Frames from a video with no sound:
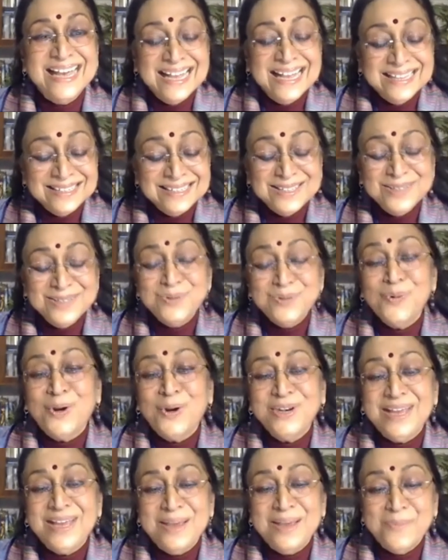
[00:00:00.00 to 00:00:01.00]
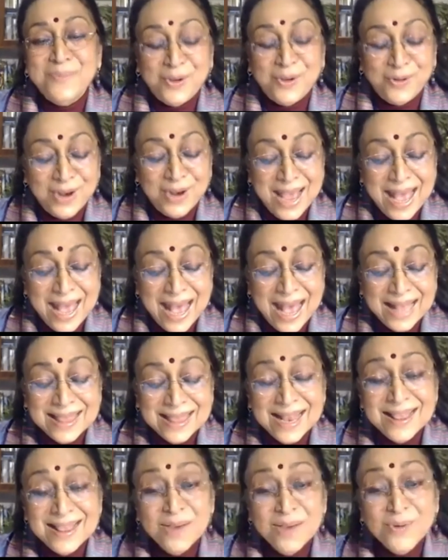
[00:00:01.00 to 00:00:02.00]
This is what came out. And
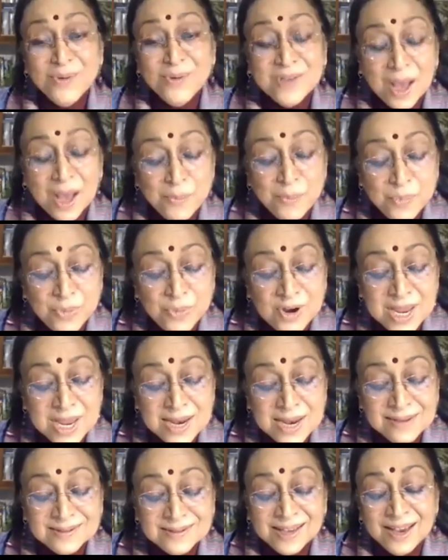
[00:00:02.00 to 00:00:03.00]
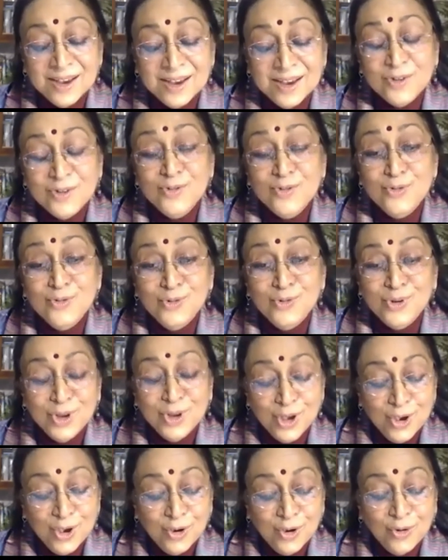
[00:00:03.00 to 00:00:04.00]
then there was Ambreen Seher Noon,
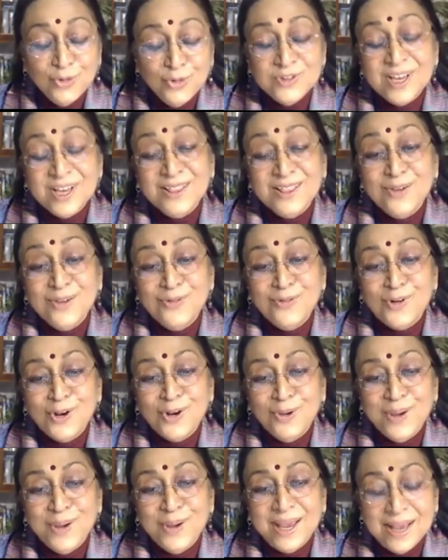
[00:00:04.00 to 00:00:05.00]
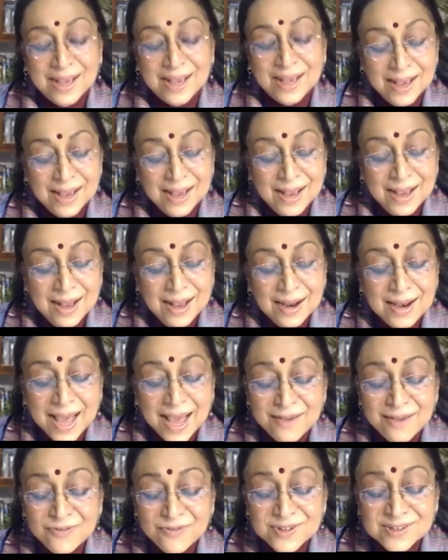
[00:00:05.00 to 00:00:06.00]
who said the following:
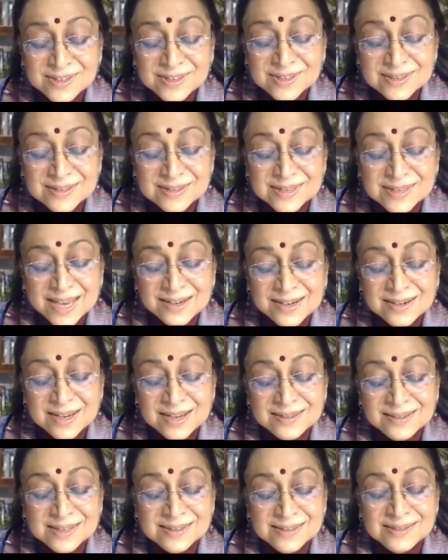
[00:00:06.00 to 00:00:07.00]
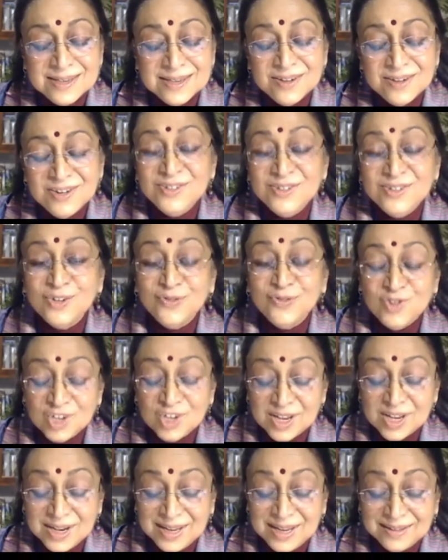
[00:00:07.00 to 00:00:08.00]
life is a series of
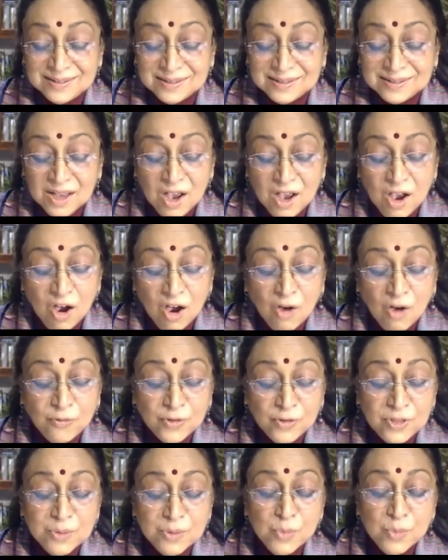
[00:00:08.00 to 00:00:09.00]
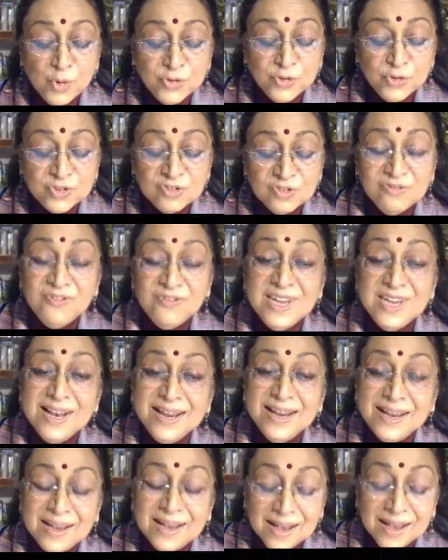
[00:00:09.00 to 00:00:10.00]
journeys. Often the most
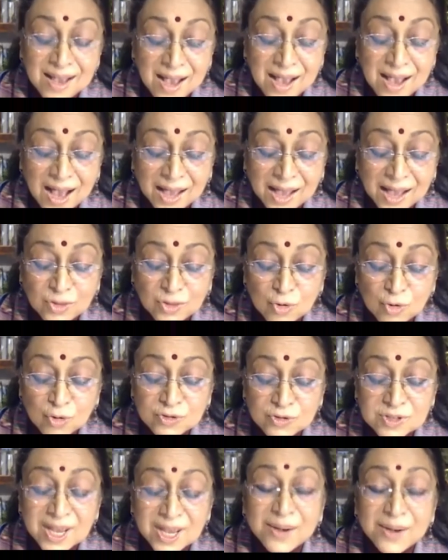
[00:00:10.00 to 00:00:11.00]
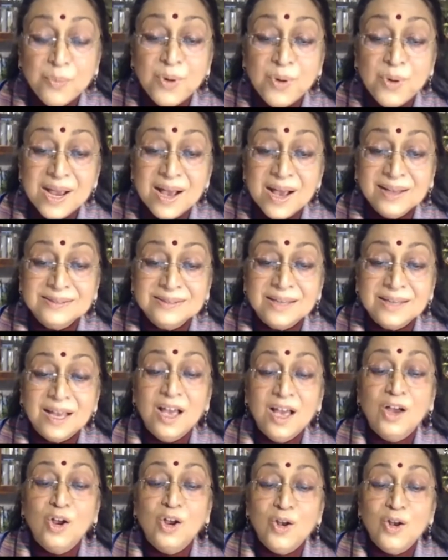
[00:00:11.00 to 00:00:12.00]
revealing are those that bring us
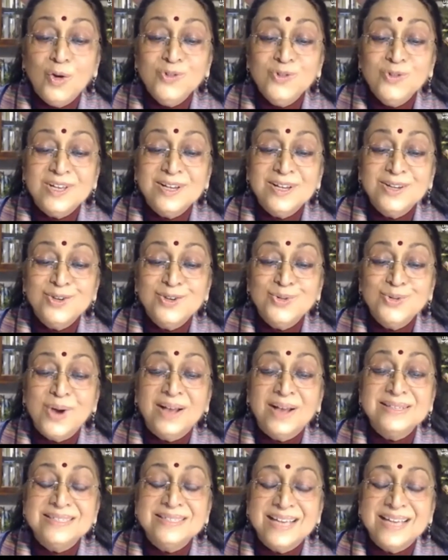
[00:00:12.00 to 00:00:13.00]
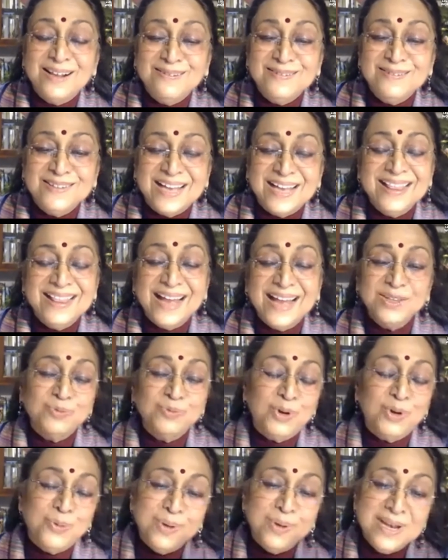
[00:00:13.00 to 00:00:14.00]
closer to ourselves. And that's
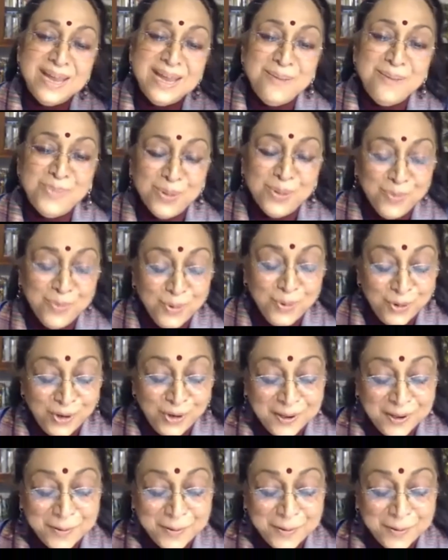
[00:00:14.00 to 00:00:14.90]
what we named the book.